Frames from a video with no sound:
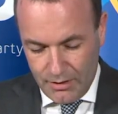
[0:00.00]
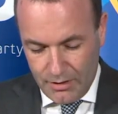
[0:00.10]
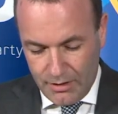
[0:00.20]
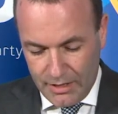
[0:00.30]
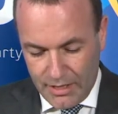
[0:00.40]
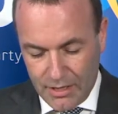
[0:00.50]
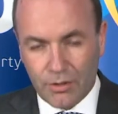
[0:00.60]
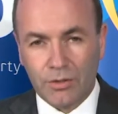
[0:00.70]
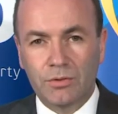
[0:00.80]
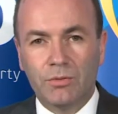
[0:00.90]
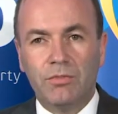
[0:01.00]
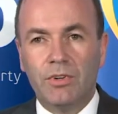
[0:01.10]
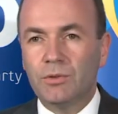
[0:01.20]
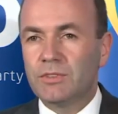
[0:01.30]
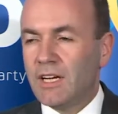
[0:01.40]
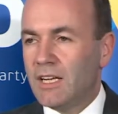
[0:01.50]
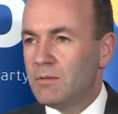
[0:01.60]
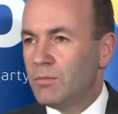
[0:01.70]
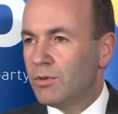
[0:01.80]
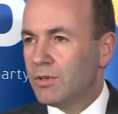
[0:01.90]
They cannot vote
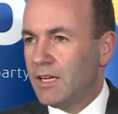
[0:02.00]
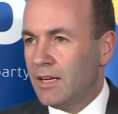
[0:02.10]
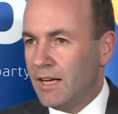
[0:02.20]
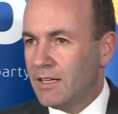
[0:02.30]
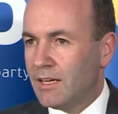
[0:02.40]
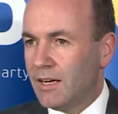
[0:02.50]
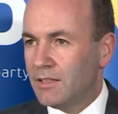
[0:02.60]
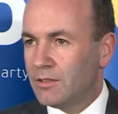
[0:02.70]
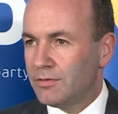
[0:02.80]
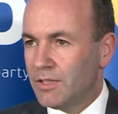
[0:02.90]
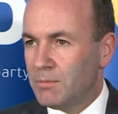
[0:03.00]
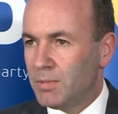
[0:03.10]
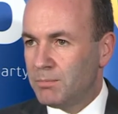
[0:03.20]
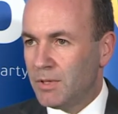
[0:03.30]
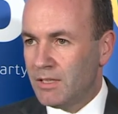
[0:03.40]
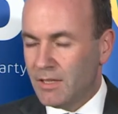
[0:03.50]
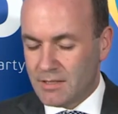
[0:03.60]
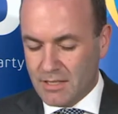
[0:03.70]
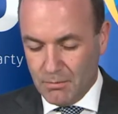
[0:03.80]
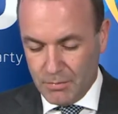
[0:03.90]
anymore in any kind of EPP
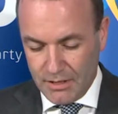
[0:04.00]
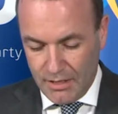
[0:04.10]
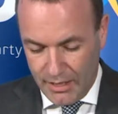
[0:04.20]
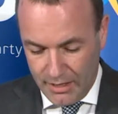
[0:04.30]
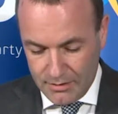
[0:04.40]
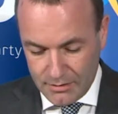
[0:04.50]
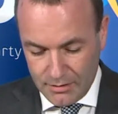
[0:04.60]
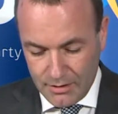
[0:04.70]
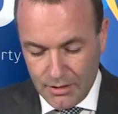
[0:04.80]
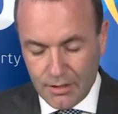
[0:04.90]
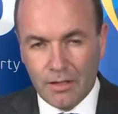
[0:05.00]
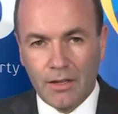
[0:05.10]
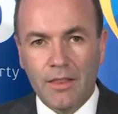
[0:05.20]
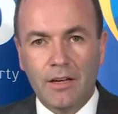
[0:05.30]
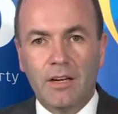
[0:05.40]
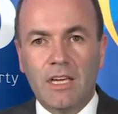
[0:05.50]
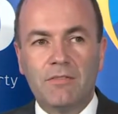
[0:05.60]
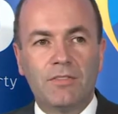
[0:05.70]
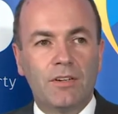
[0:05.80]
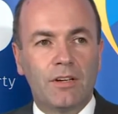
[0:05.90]
assembly, and they are
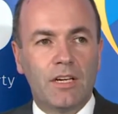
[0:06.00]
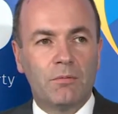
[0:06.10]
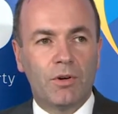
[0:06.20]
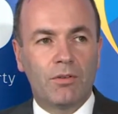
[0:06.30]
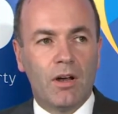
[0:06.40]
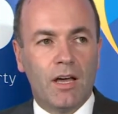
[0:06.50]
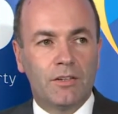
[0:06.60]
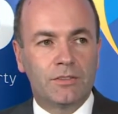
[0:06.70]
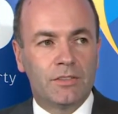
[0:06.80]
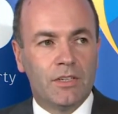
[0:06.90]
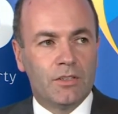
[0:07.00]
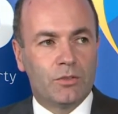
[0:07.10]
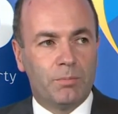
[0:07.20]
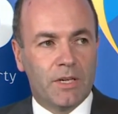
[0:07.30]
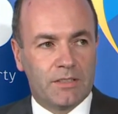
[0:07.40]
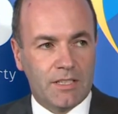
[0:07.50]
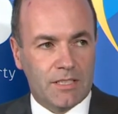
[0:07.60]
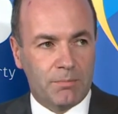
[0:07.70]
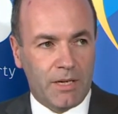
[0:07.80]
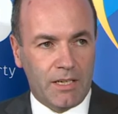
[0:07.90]
even not anymore allowed to
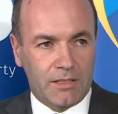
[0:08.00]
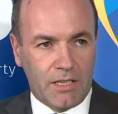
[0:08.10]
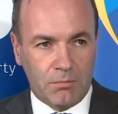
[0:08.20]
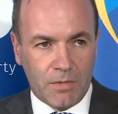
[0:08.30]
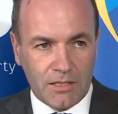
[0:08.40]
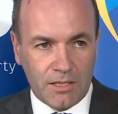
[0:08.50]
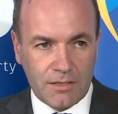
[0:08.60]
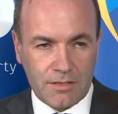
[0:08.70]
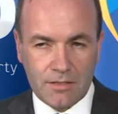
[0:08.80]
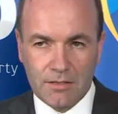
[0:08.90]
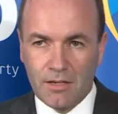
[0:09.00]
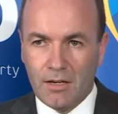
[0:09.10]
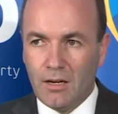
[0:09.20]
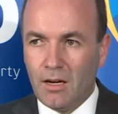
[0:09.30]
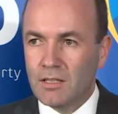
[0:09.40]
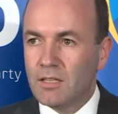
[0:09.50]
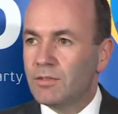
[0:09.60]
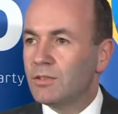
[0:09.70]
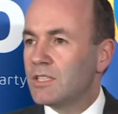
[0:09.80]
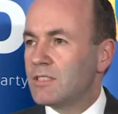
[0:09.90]
participate in meetings. I give
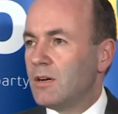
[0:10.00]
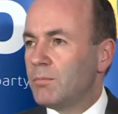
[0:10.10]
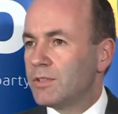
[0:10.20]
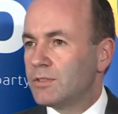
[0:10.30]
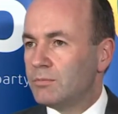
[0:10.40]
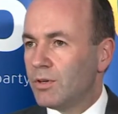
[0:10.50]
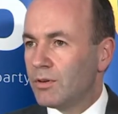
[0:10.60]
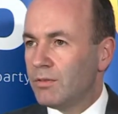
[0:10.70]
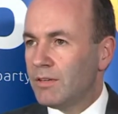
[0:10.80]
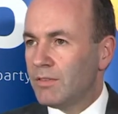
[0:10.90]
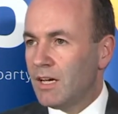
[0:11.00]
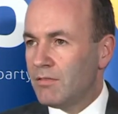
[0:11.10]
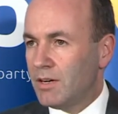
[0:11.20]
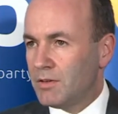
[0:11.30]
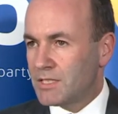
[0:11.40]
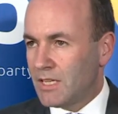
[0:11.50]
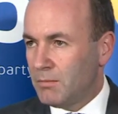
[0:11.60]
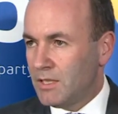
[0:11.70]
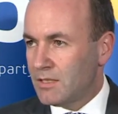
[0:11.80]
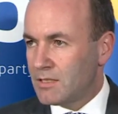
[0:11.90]
you an example. Tomorrow, when we have our
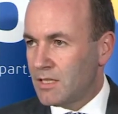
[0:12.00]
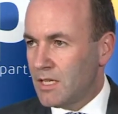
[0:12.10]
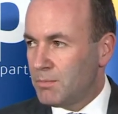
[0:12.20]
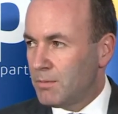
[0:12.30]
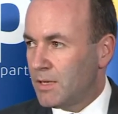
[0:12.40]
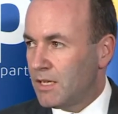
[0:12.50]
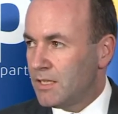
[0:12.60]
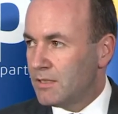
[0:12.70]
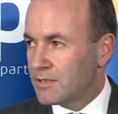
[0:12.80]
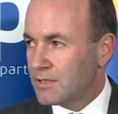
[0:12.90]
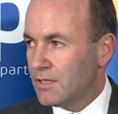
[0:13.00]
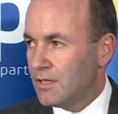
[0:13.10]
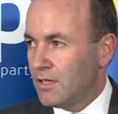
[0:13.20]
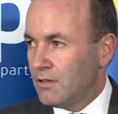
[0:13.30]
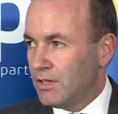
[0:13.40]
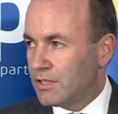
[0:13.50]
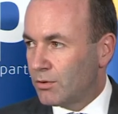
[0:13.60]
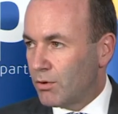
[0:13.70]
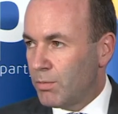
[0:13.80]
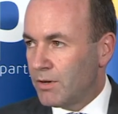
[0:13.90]
summit as the EPP leaders, Viktor
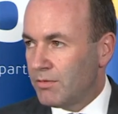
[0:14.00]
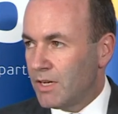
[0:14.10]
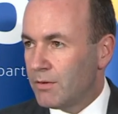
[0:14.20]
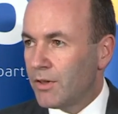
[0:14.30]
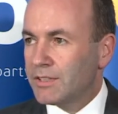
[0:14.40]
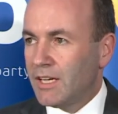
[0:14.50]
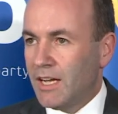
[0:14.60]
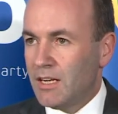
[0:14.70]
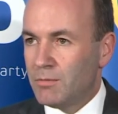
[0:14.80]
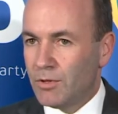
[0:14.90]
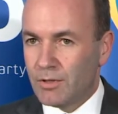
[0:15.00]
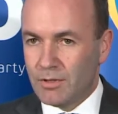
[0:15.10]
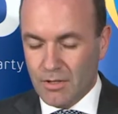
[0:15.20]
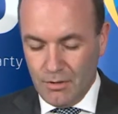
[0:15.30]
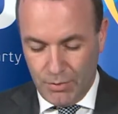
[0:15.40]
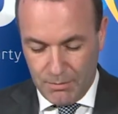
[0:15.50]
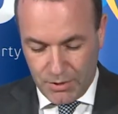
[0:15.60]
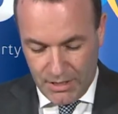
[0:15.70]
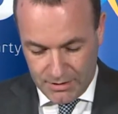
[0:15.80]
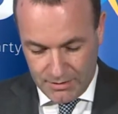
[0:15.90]
Orban will not anymore be
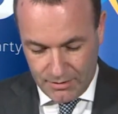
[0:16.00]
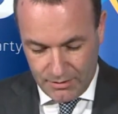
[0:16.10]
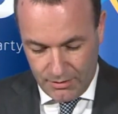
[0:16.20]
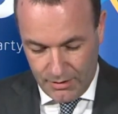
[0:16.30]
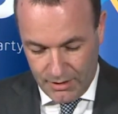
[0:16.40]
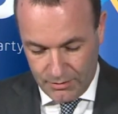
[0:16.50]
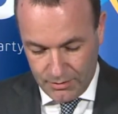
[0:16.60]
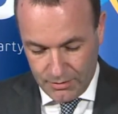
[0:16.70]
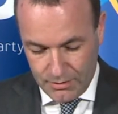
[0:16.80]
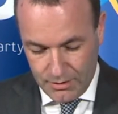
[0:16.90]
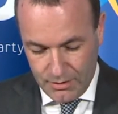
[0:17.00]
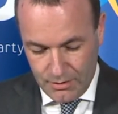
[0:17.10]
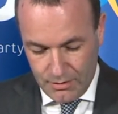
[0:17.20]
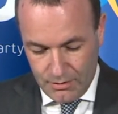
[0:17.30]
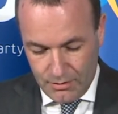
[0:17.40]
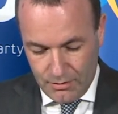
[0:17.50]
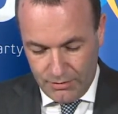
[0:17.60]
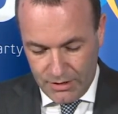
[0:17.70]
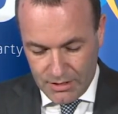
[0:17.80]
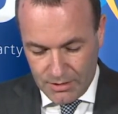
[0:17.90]
present there.
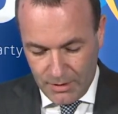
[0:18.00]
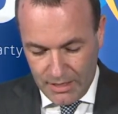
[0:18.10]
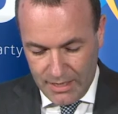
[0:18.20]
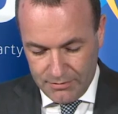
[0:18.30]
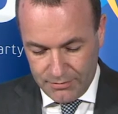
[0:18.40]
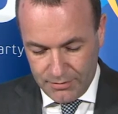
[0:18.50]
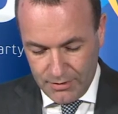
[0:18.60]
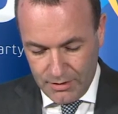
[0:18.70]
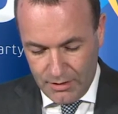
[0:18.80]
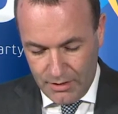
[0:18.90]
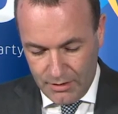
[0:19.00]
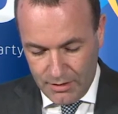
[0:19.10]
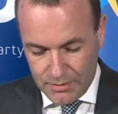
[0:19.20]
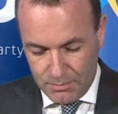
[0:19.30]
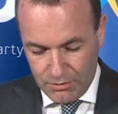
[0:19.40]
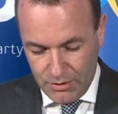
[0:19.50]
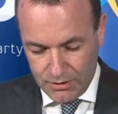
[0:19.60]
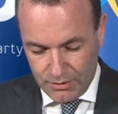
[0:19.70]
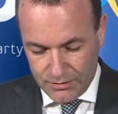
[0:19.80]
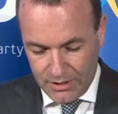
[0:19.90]
Fidesz will have, in this period
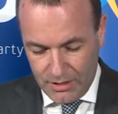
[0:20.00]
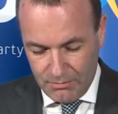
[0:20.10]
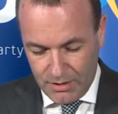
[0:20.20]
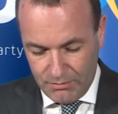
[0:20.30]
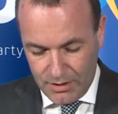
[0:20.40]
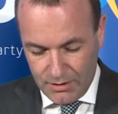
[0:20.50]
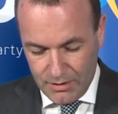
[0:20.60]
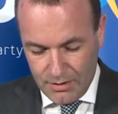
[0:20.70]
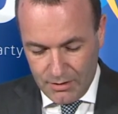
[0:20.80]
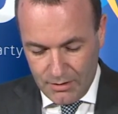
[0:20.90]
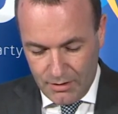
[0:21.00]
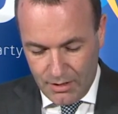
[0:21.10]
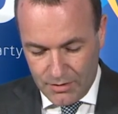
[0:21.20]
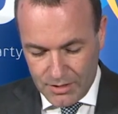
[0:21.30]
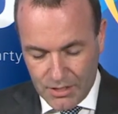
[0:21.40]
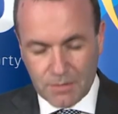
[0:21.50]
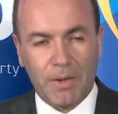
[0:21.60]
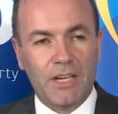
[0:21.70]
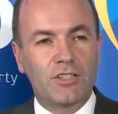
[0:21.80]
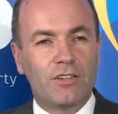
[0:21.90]
of time when we have the
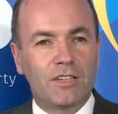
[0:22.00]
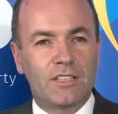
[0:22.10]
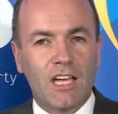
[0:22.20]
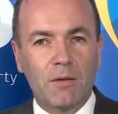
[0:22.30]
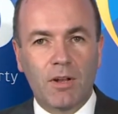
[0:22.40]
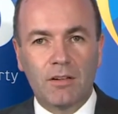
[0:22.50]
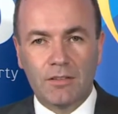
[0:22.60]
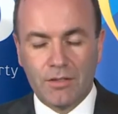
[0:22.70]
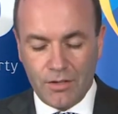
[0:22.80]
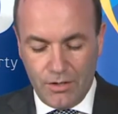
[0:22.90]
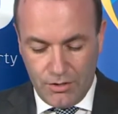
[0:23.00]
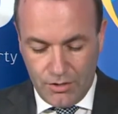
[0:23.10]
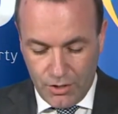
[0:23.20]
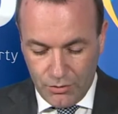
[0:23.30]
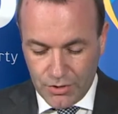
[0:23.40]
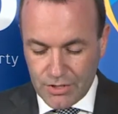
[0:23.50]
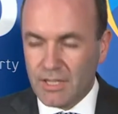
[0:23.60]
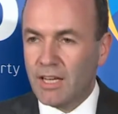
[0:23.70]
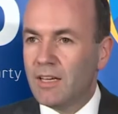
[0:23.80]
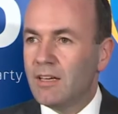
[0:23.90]
suspension on the table, no
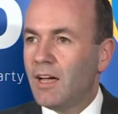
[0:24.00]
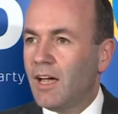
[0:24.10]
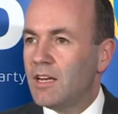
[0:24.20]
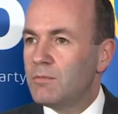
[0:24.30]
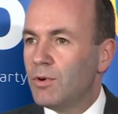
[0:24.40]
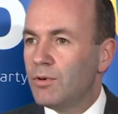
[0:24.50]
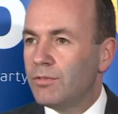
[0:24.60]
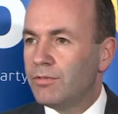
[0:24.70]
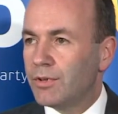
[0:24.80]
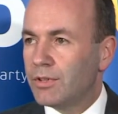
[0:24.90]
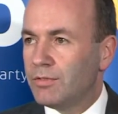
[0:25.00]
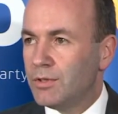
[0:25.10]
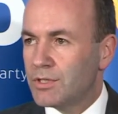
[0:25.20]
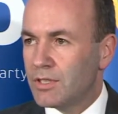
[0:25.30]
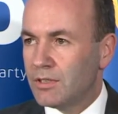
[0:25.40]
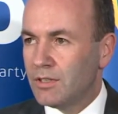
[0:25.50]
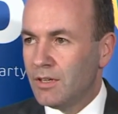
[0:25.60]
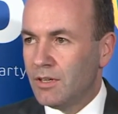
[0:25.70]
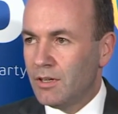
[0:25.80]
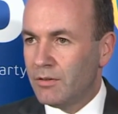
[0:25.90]
say anymore for the future
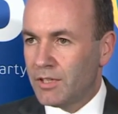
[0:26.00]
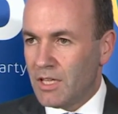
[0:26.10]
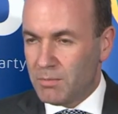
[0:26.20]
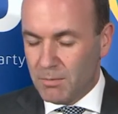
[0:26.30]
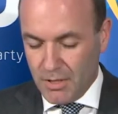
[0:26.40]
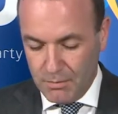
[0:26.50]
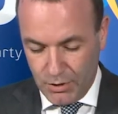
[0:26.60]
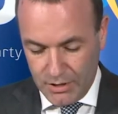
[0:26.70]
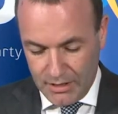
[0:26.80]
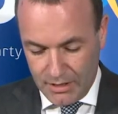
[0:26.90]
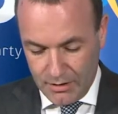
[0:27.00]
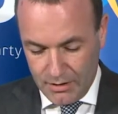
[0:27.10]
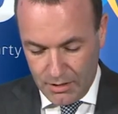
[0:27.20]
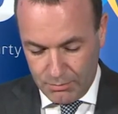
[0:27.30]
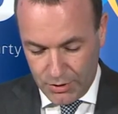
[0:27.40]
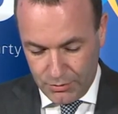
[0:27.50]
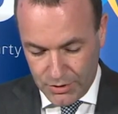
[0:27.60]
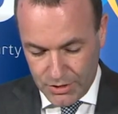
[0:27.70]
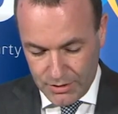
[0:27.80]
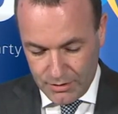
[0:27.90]
of the EPP political
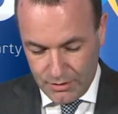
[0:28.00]
approach.